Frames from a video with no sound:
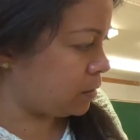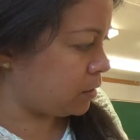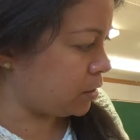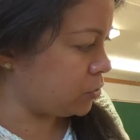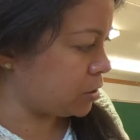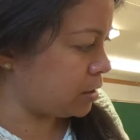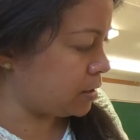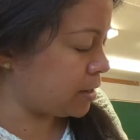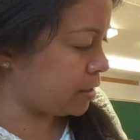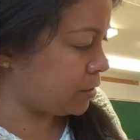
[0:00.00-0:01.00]
gonna draw a
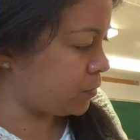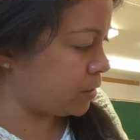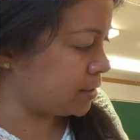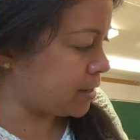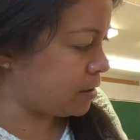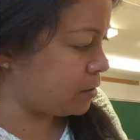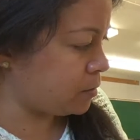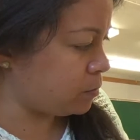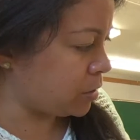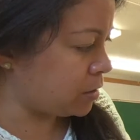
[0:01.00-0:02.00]
line going
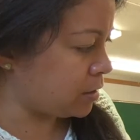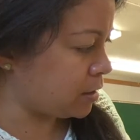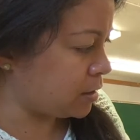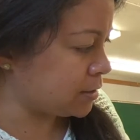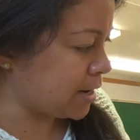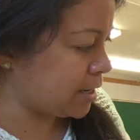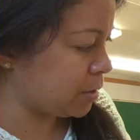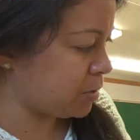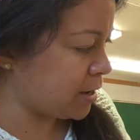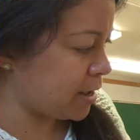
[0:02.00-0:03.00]
down, but then a
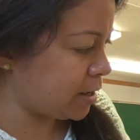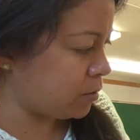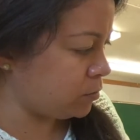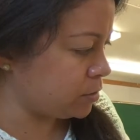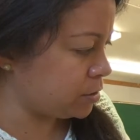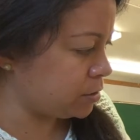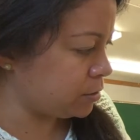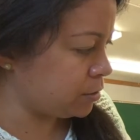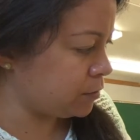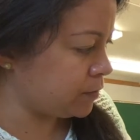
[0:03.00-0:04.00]
tiny bit out,
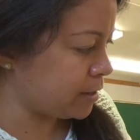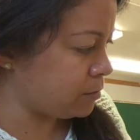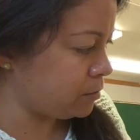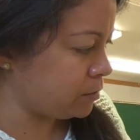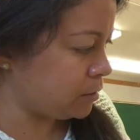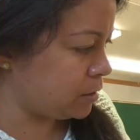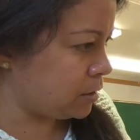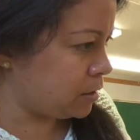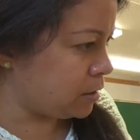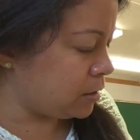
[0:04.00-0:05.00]
curved out,
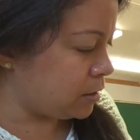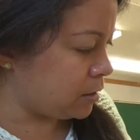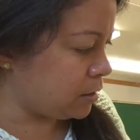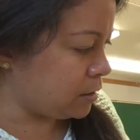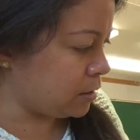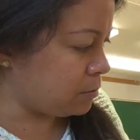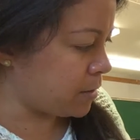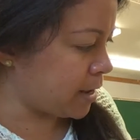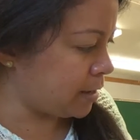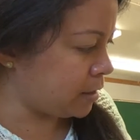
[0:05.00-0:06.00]
and then
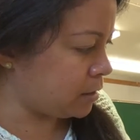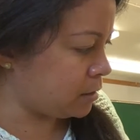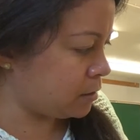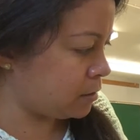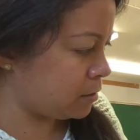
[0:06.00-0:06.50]
back in.